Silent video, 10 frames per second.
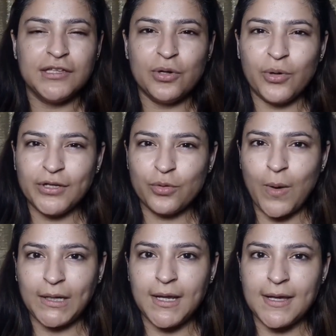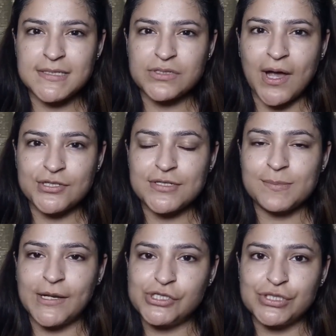You're going to wonder as to, I
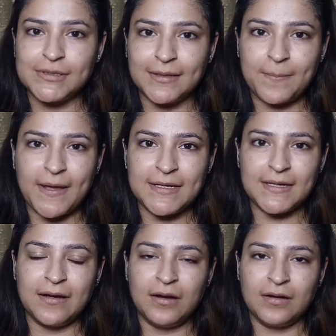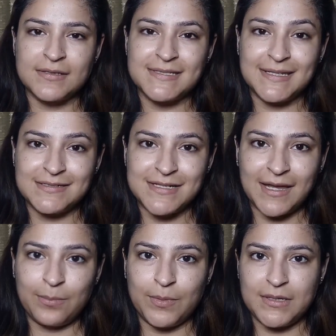just mentioned that my skin
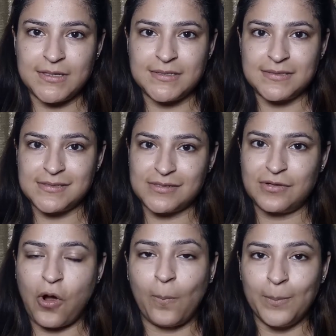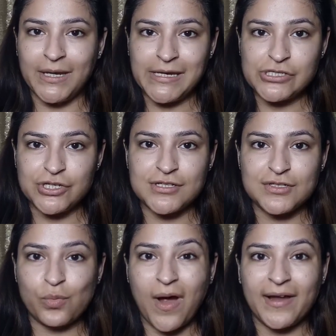type is combination,
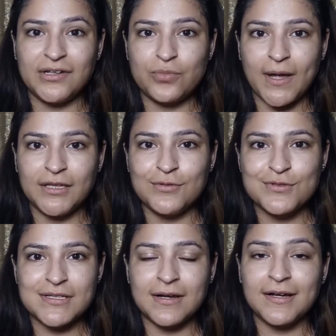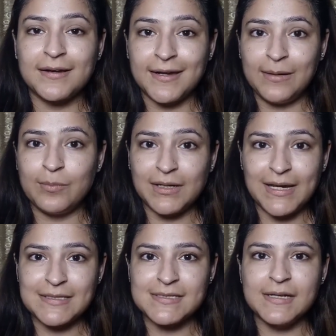so why do I use a cream
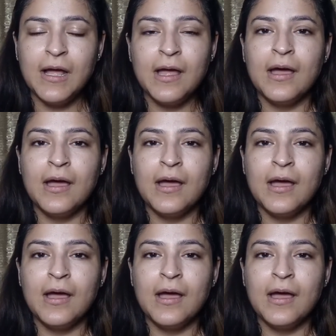cleanser?